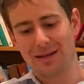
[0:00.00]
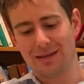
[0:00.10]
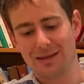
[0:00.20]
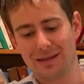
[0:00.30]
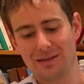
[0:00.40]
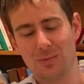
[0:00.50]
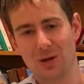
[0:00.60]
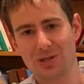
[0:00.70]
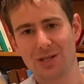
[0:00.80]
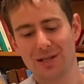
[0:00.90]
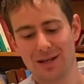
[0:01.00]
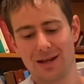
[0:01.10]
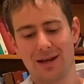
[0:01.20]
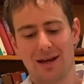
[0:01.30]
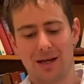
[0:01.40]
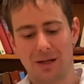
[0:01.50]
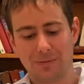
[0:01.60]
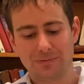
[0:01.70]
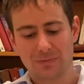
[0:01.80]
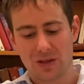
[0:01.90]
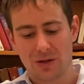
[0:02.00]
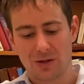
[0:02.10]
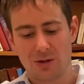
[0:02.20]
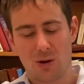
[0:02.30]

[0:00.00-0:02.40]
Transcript: in the deposit. Not